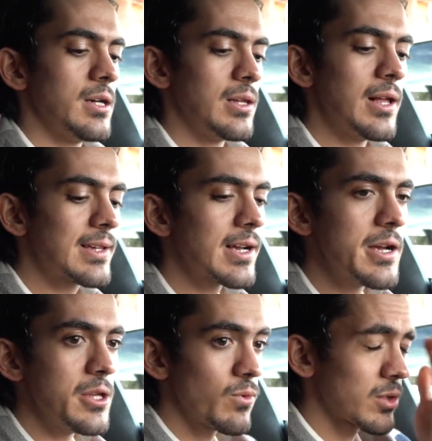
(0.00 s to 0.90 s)
Let's
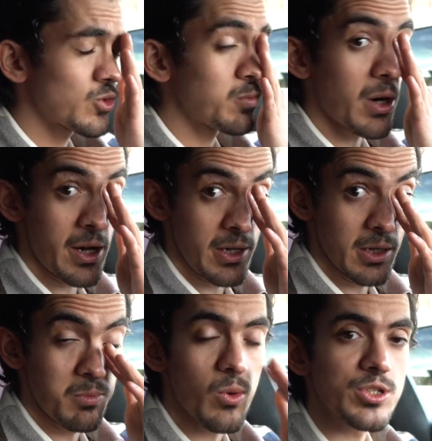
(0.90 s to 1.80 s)
say you want to buy
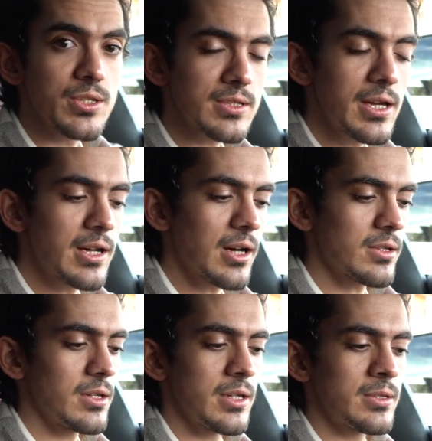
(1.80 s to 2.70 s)
a Porsche Taycan,